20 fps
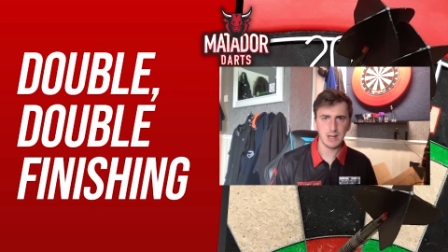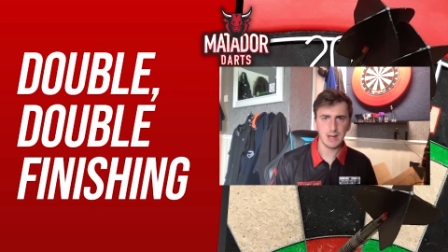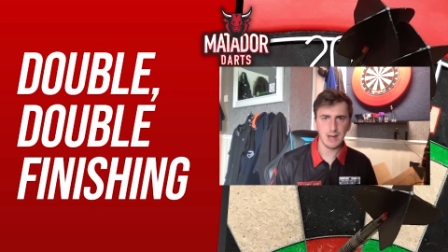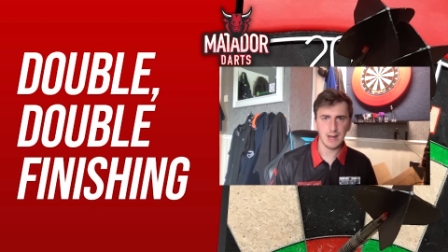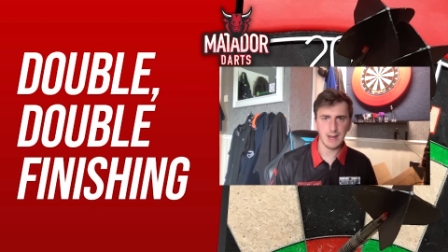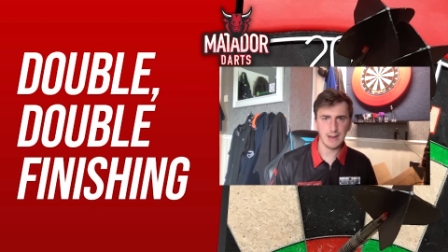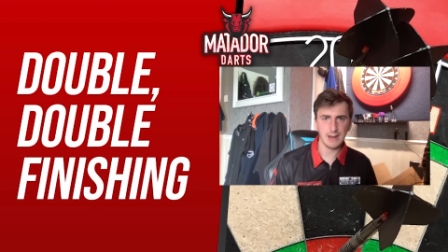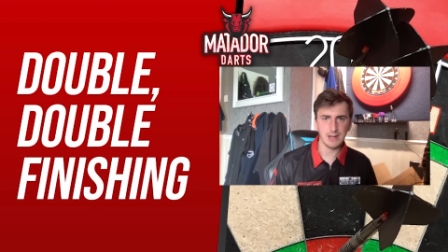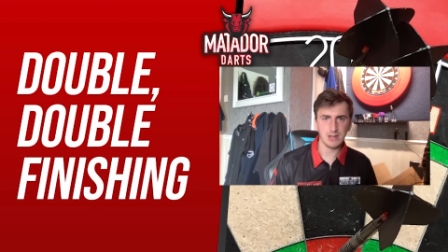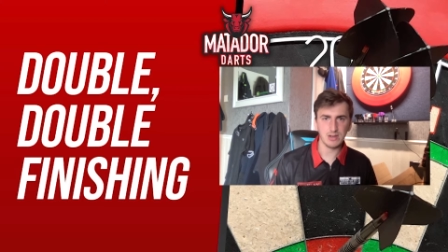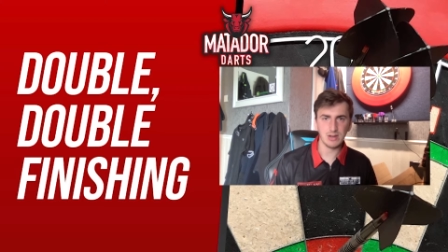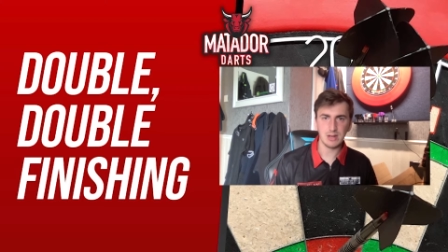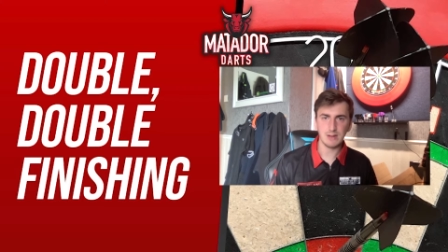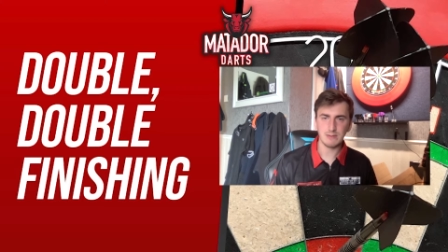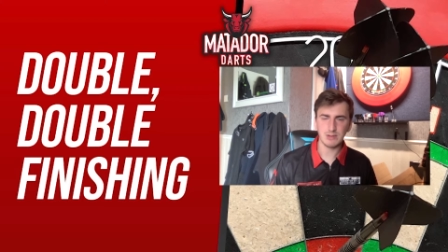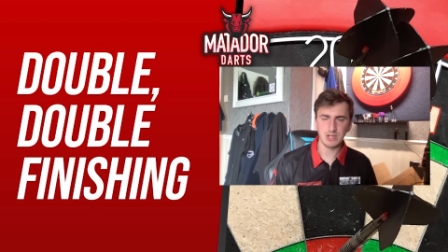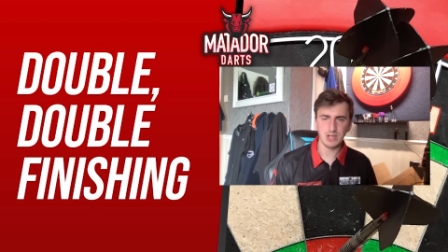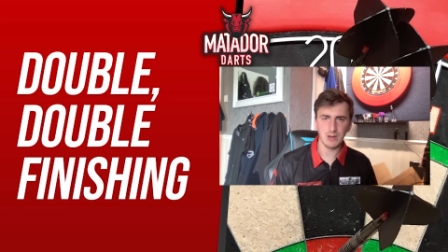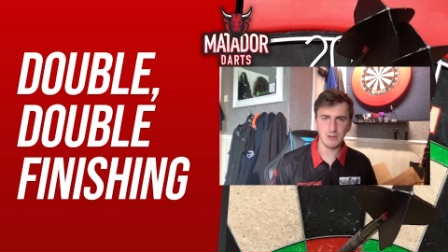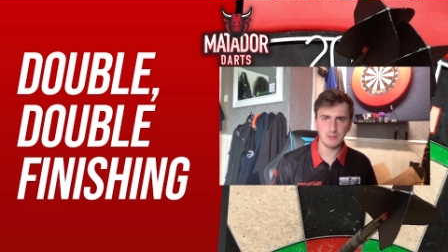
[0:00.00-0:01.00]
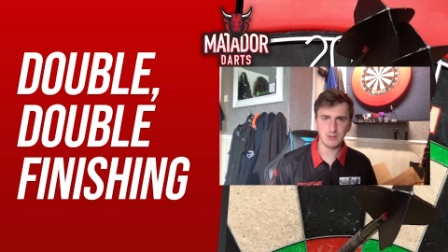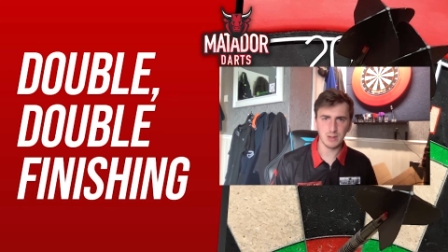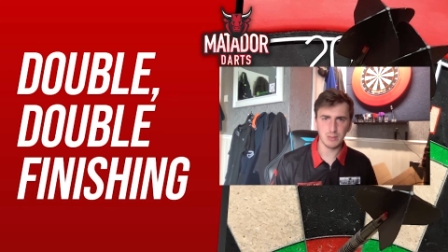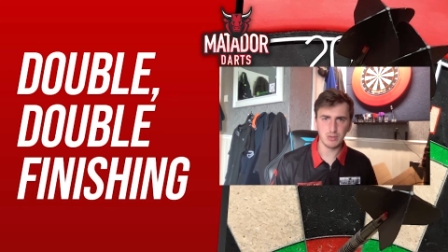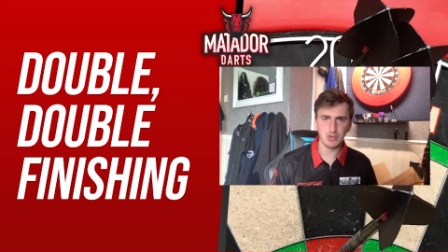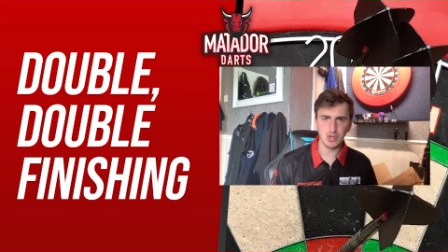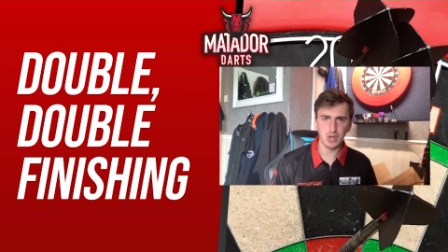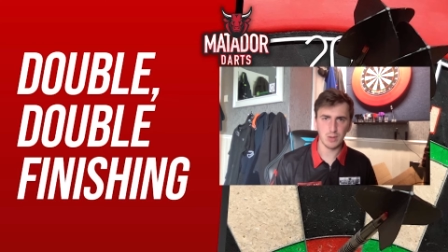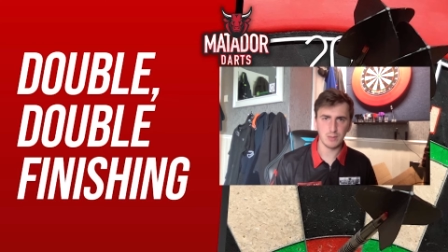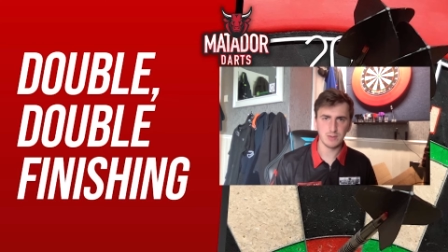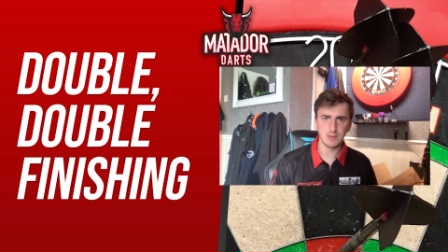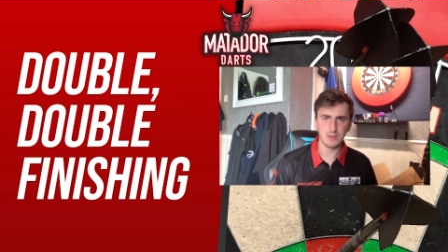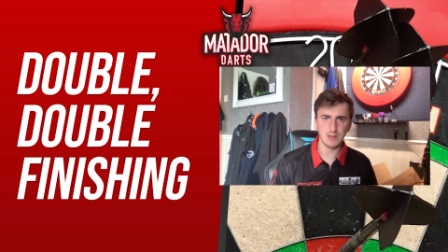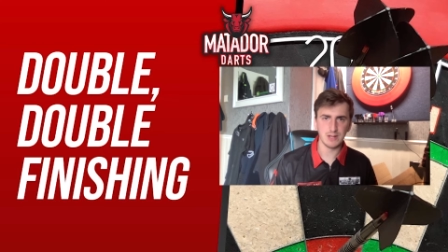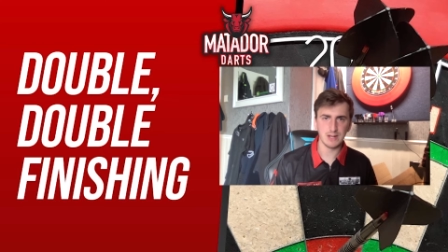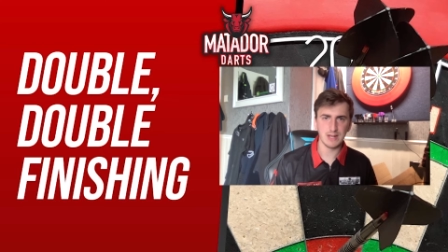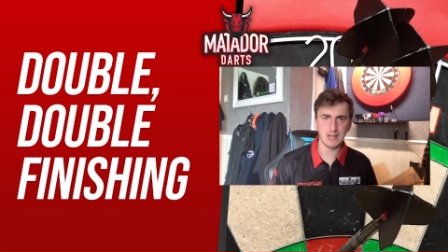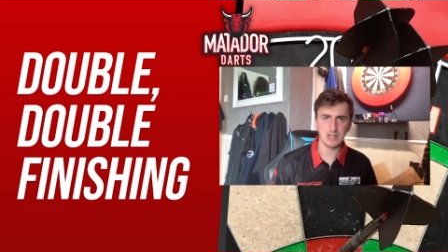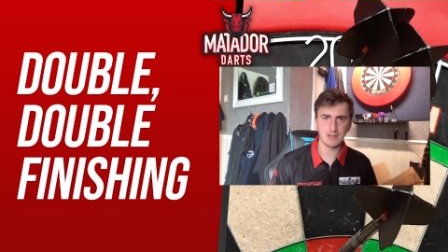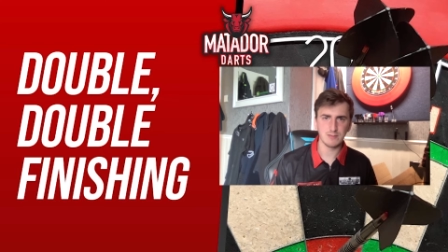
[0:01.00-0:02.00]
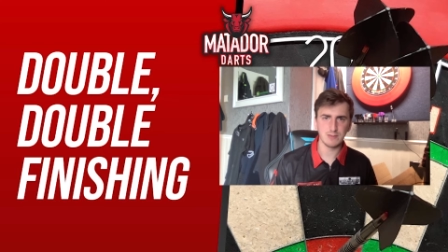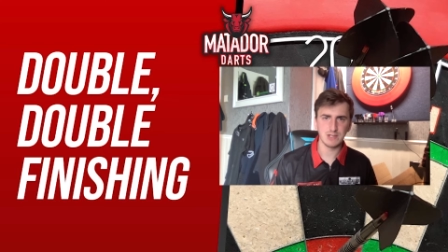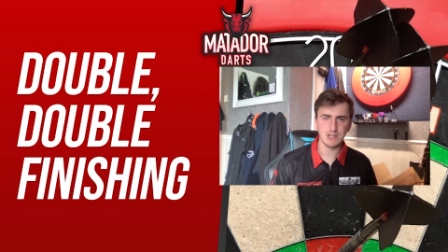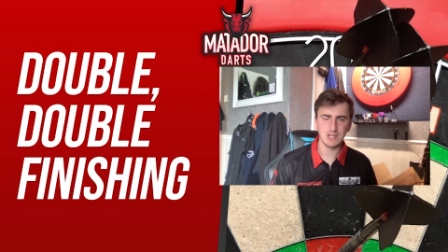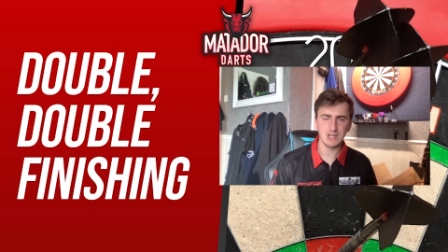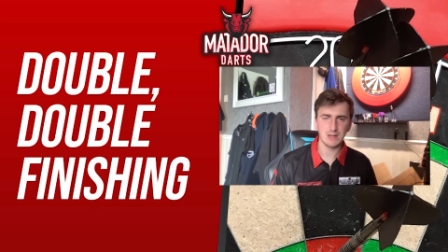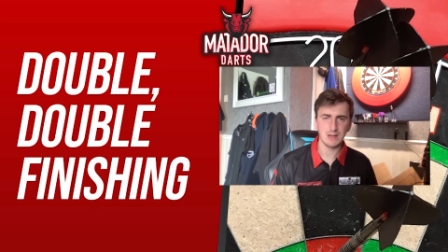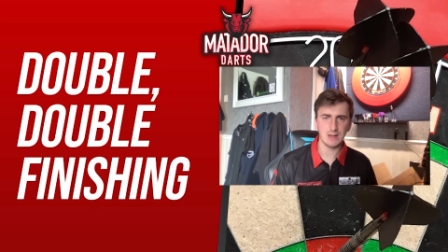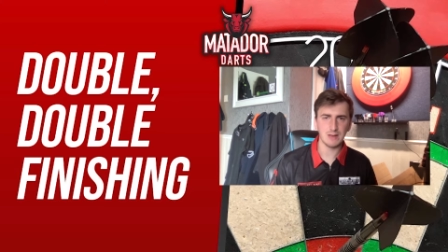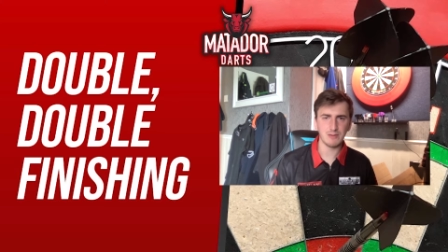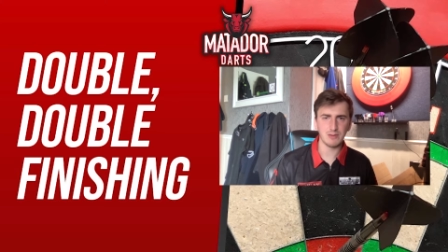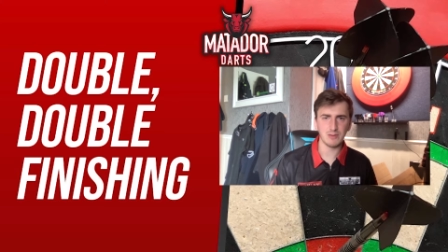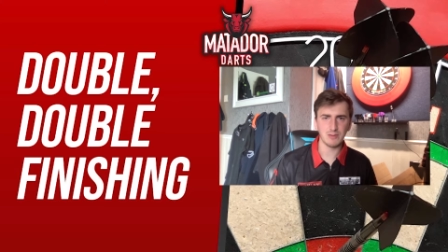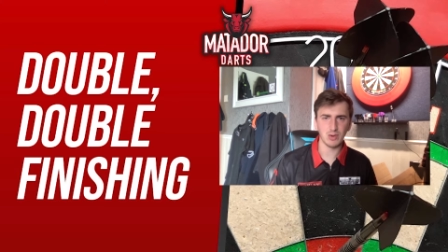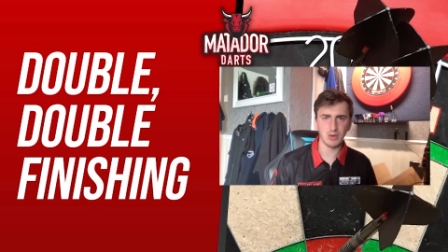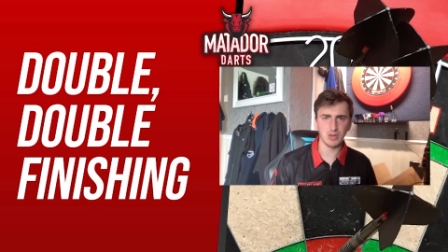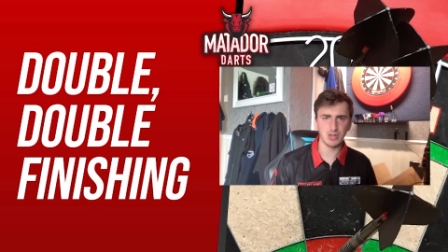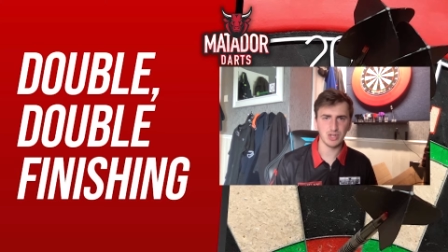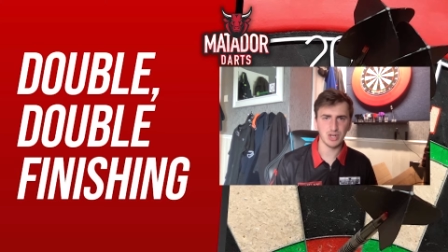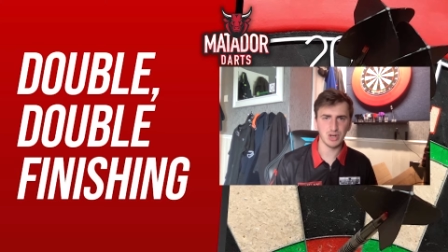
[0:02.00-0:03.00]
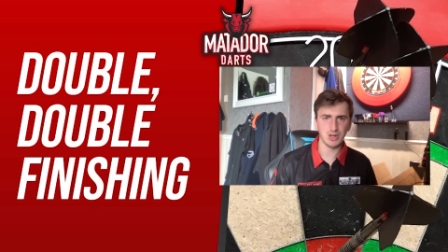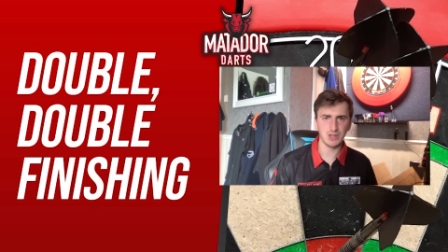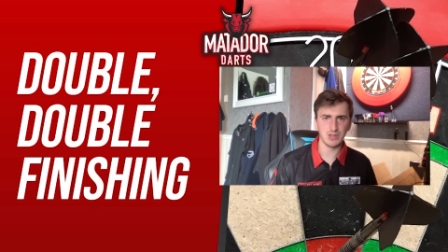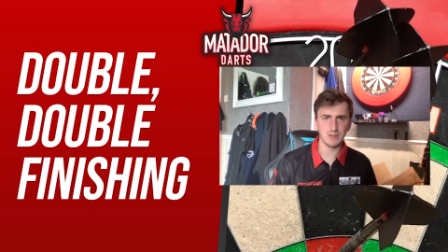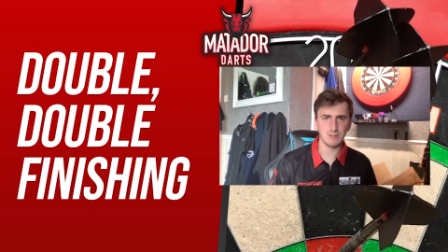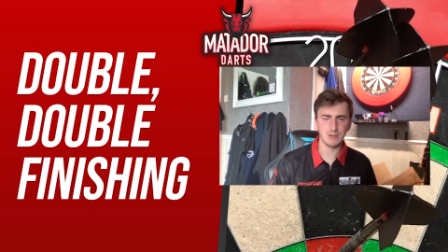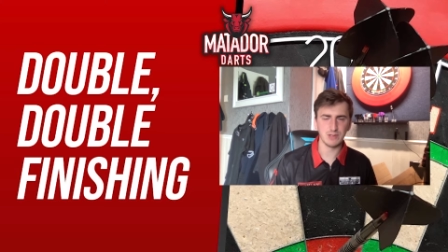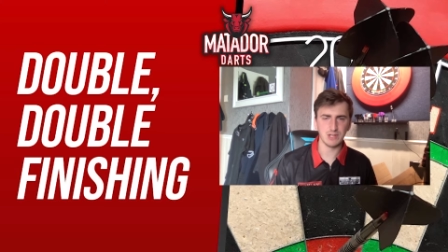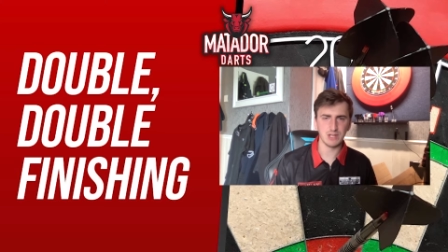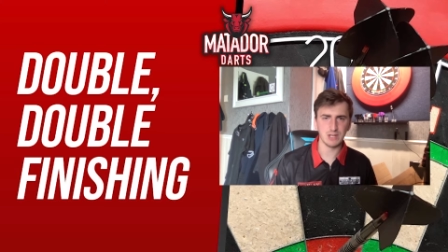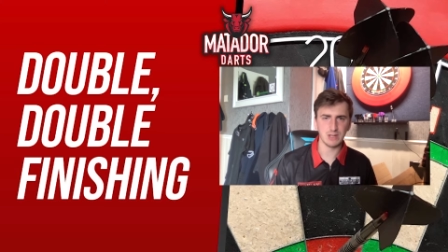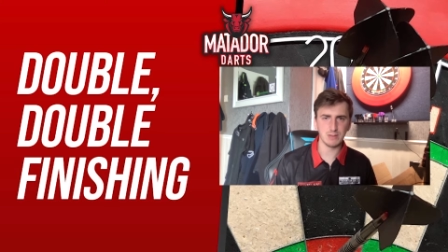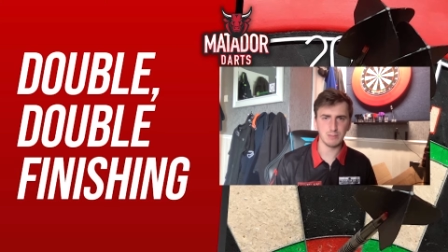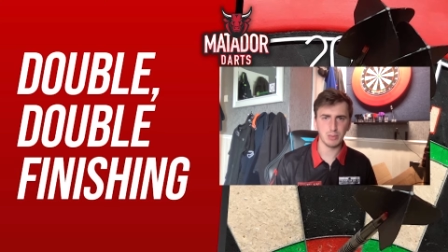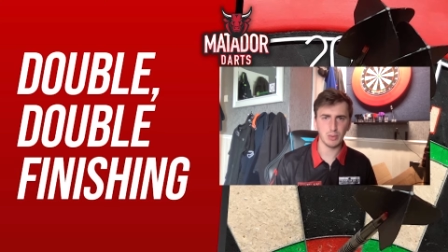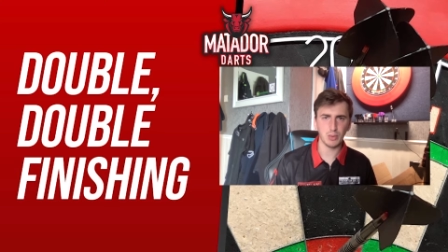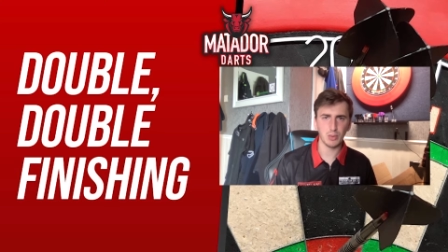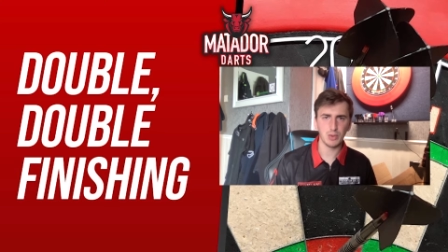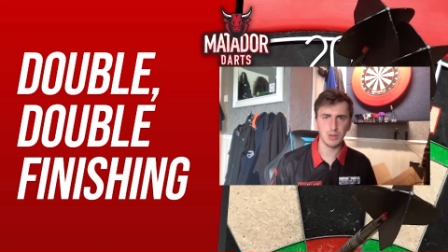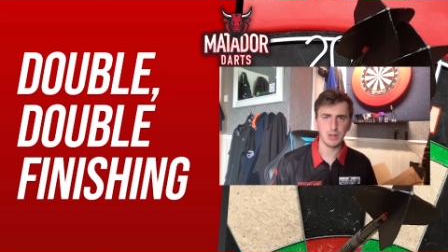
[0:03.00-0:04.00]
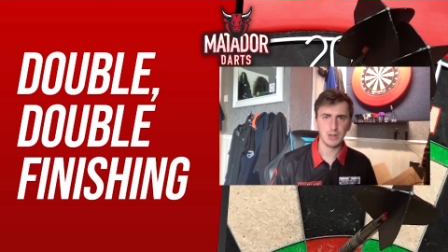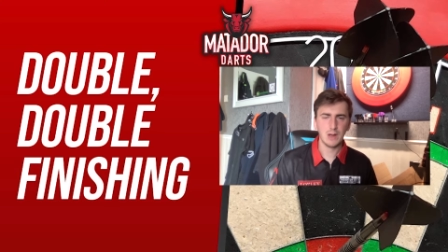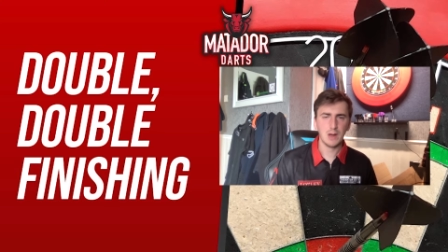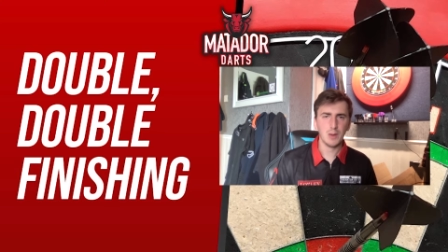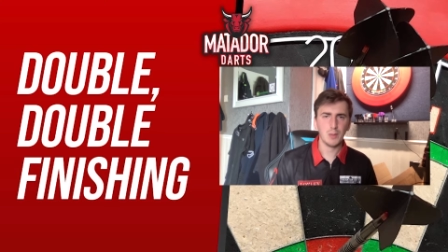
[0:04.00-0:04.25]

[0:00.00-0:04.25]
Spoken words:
and then you leave yourself double tops for the next visit if you've got a chance of visiting the board.